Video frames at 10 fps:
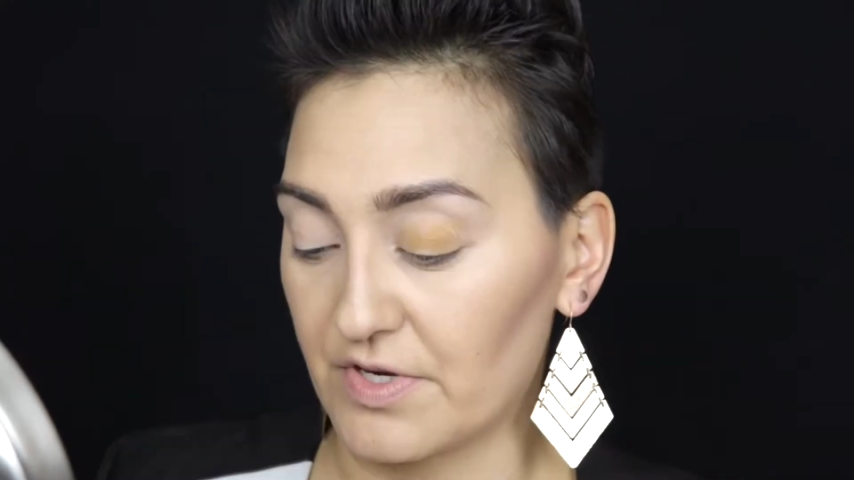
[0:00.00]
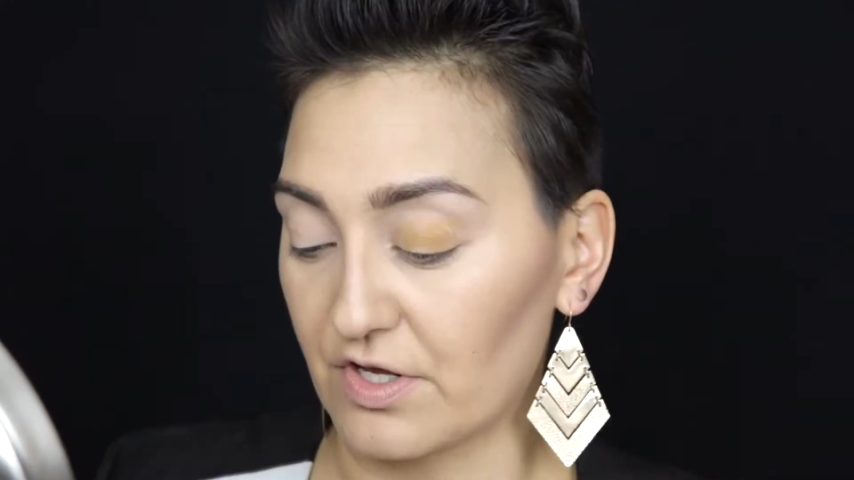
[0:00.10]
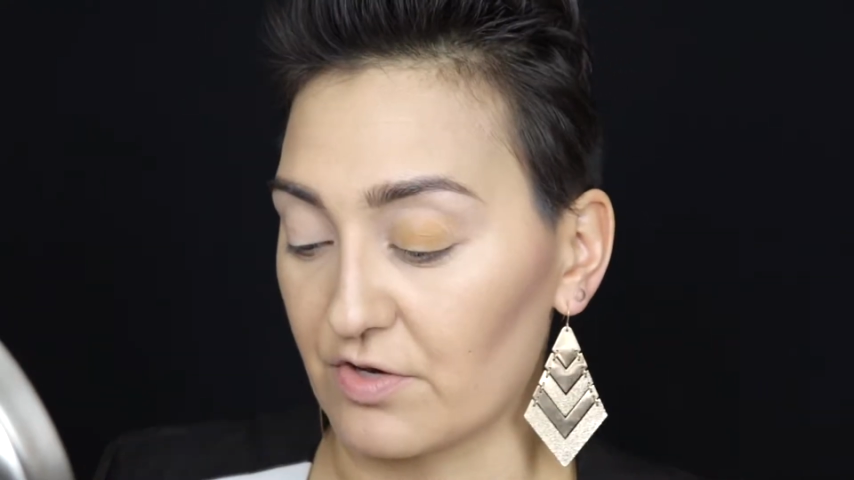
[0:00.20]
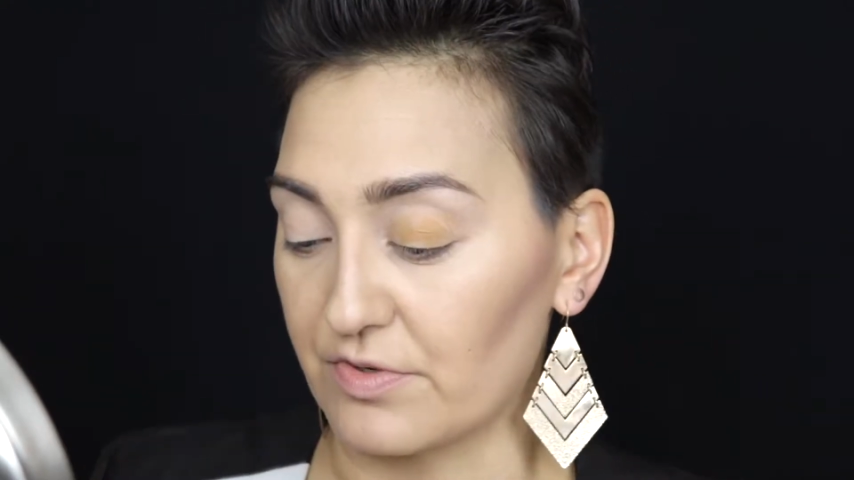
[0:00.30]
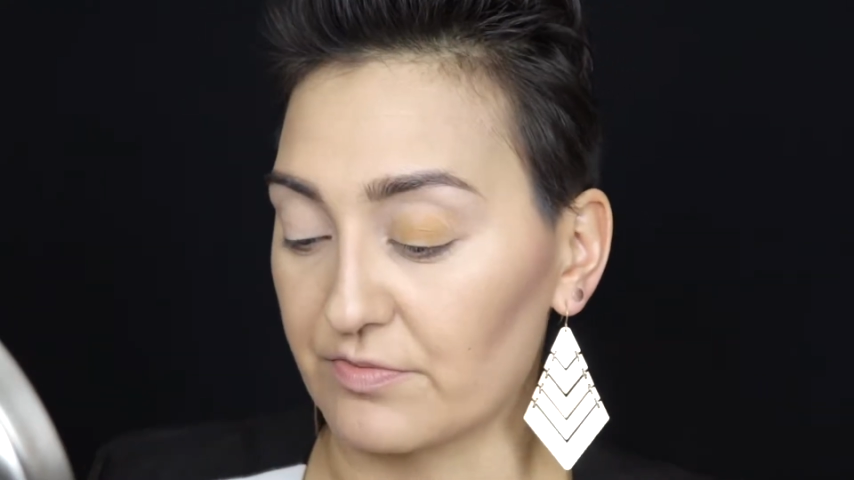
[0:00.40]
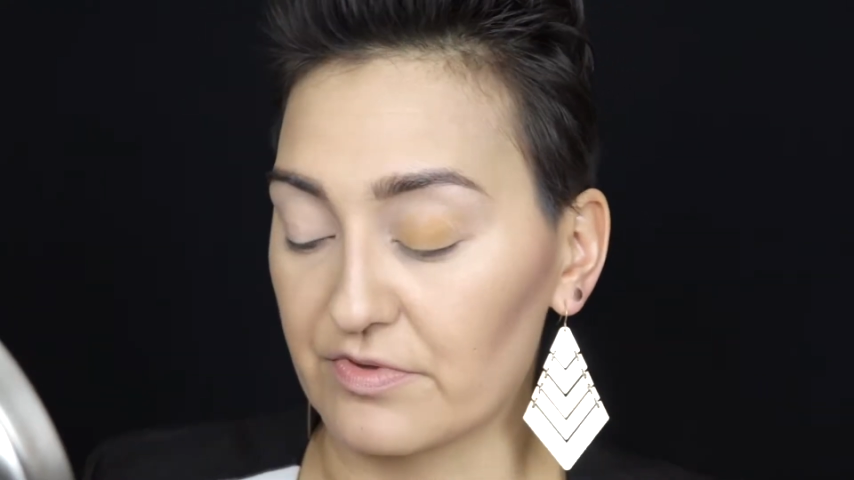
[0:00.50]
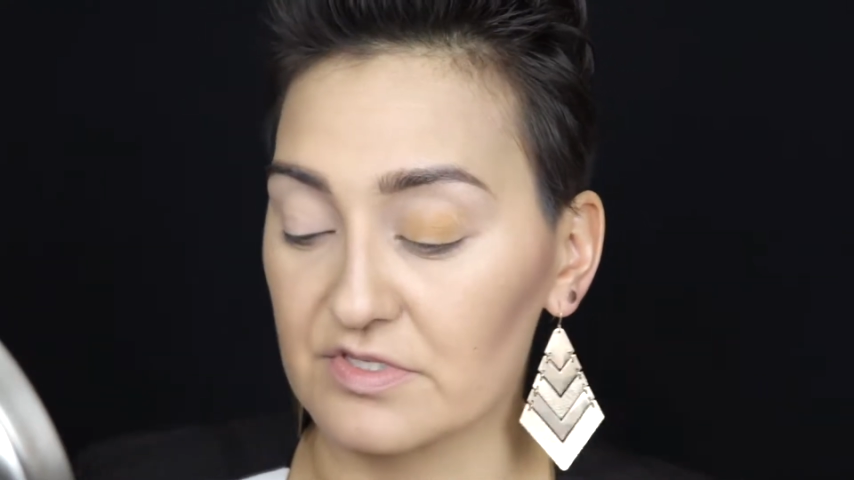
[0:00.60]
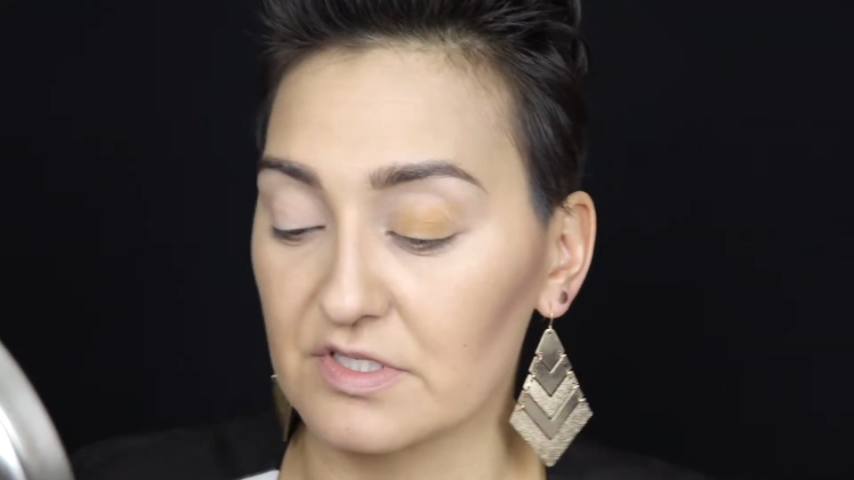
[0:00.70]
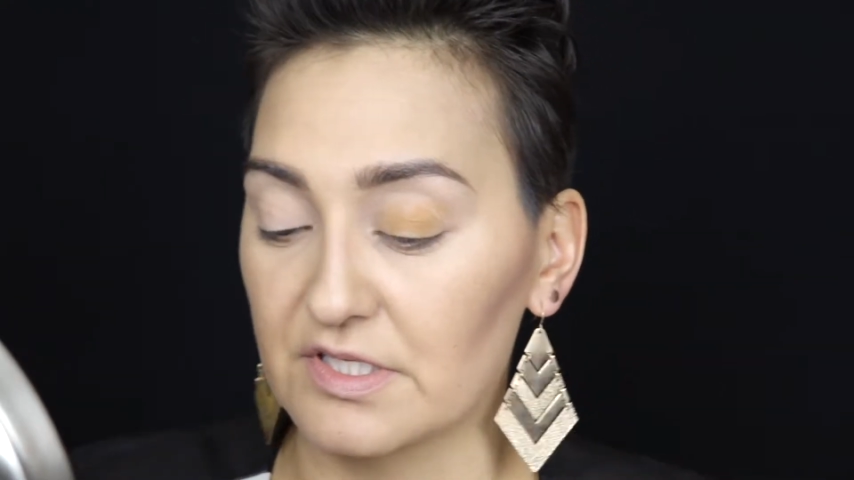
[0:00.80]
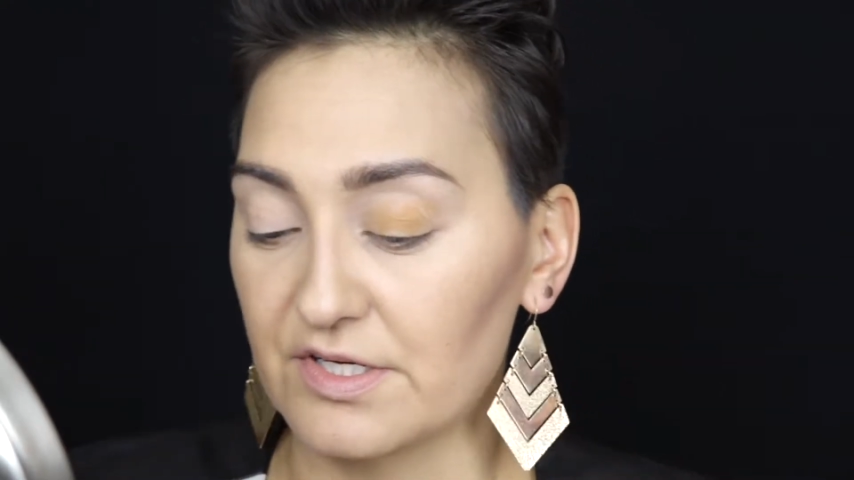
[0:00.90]
going to go in with
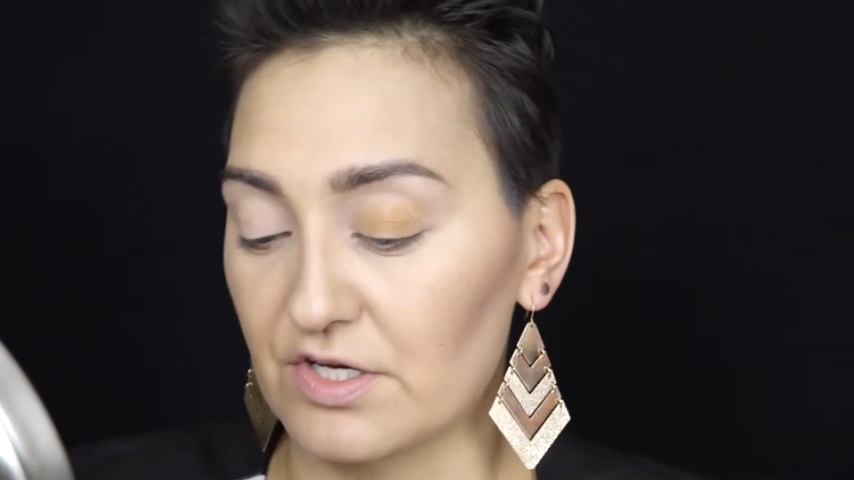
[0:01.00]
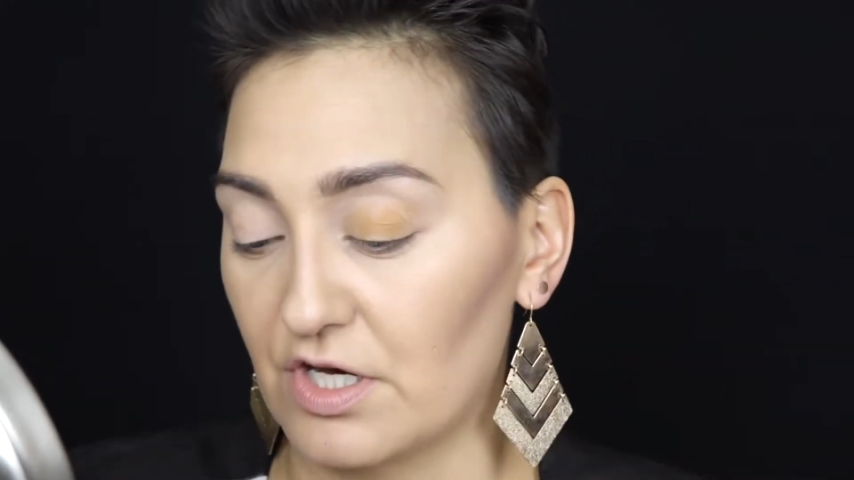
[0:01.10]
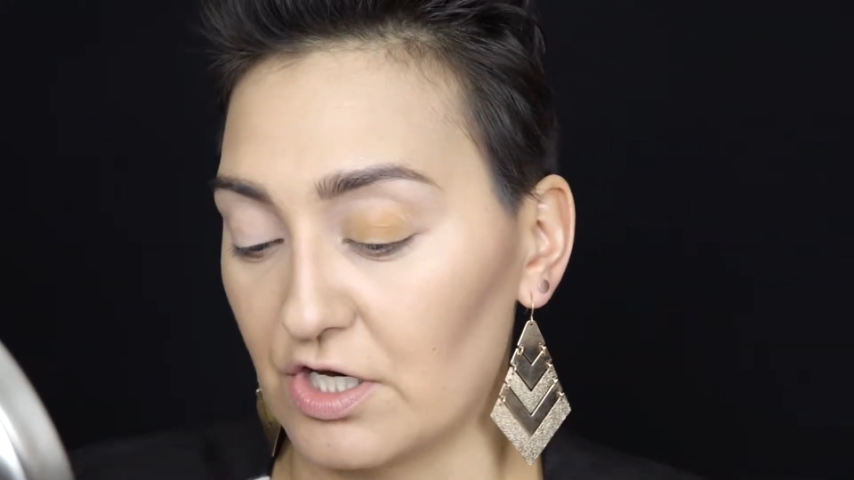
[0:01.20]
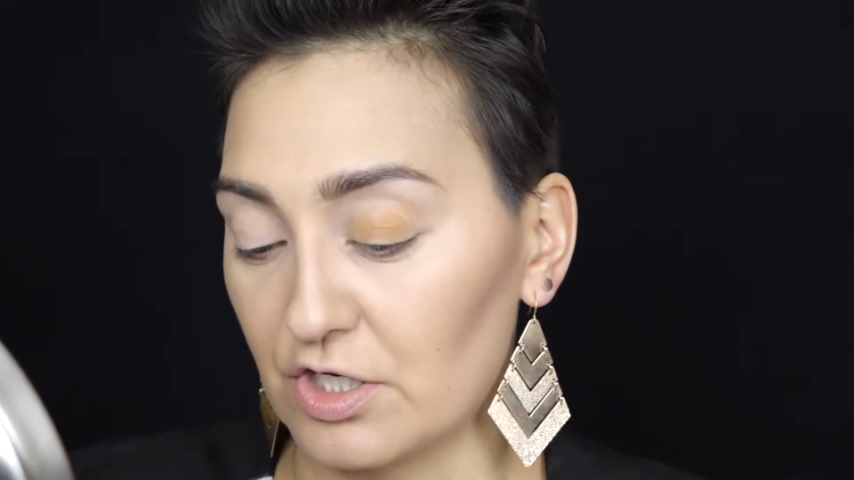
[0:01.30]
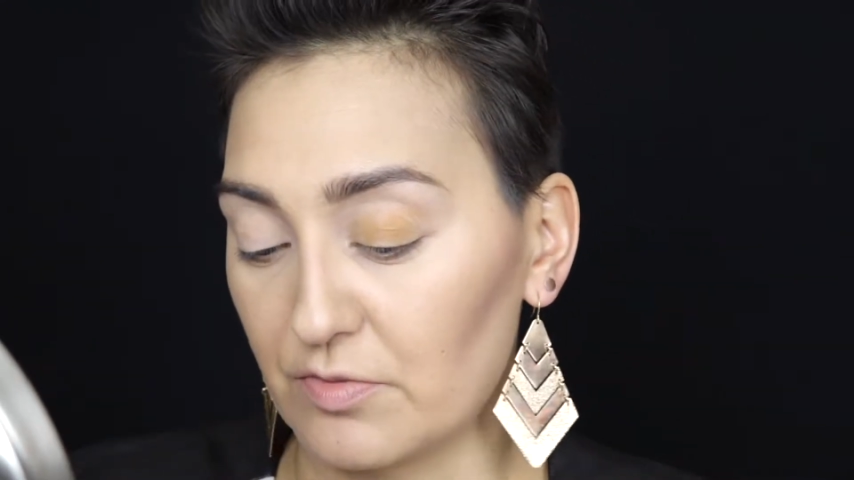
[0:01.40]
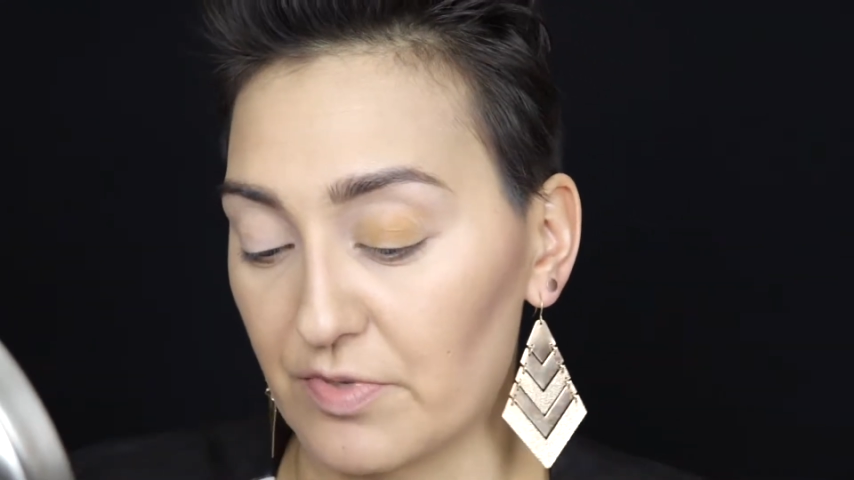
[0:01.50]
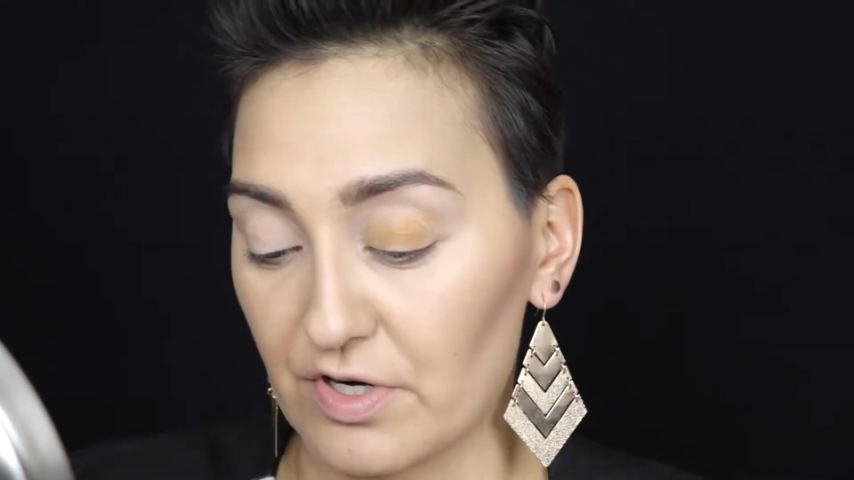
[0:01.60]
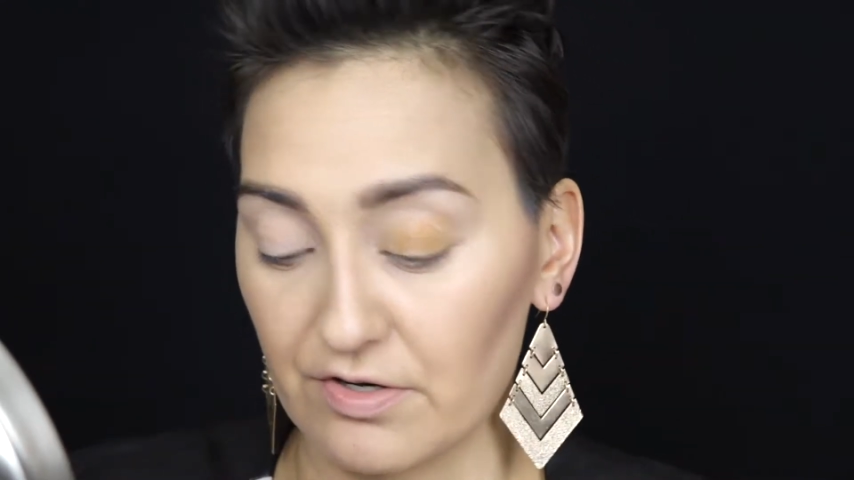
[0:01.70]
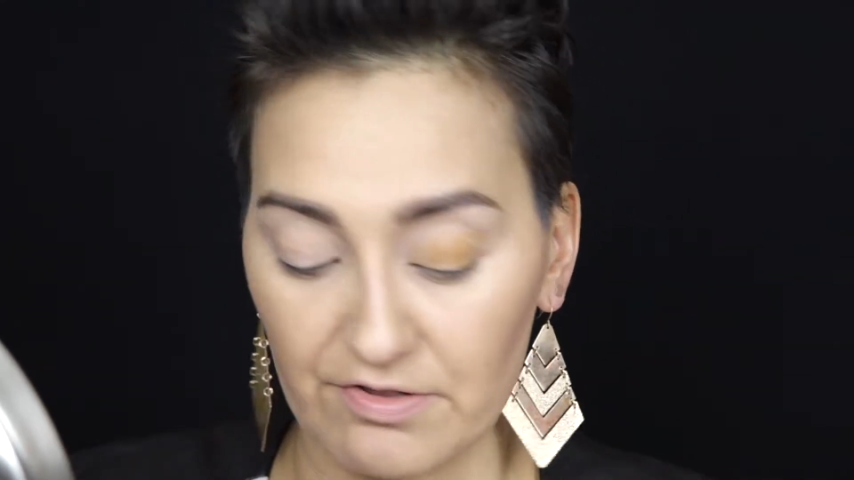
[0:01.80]
this Linda Hallberg